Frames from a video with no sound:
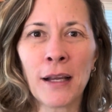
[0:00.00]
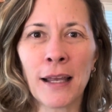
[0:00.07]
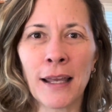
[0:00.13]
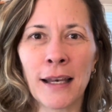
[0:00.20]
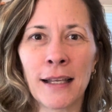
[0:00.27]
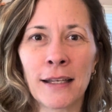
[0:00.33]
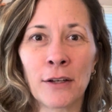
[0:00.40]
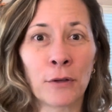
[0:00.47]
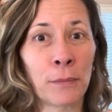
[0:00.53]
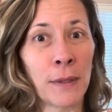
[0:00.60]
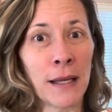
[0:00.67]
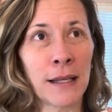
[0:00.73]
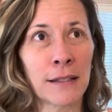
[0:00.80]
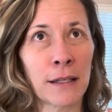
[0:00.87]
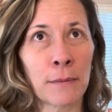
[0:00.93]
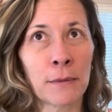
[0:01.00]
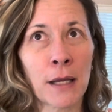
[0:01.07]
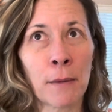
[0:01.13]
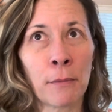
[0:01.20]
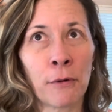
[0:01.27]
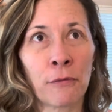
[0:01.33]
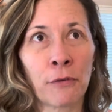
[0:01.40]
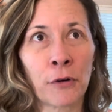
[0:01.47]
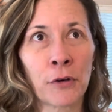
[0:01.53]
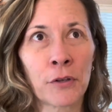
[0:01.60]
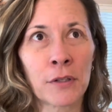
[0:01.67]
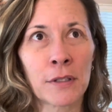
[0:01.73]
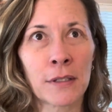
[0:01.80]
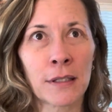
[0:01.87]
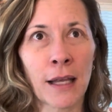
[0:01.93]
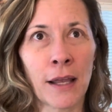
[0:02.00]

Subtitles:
and it'll be September 1st,